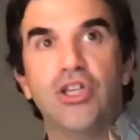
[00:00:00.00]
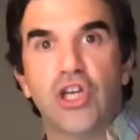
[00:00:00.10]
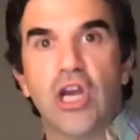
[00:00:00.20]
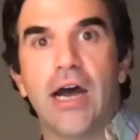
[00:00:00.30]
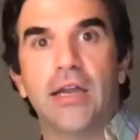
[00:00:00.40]

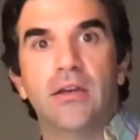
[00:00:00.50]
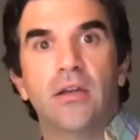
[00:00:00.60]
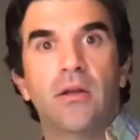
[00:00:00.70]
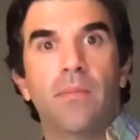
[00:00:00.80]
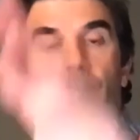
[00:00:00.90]
shot
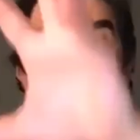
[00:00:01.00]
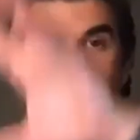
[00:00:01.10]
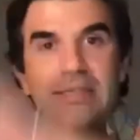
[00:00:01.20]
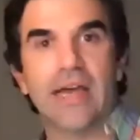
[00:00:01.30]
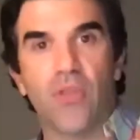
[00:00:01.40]

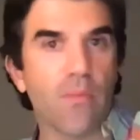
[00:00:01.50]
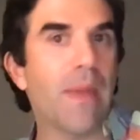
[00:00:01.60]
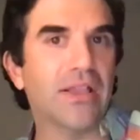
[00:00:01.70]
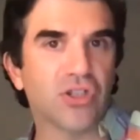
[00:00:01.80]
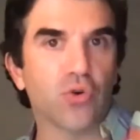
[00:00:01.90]
based on their
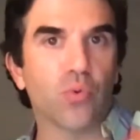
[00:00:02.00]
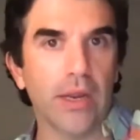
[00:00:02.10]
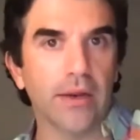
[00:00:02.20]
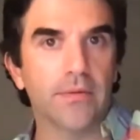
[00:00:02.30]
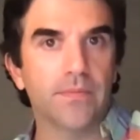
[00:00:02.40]
master rig.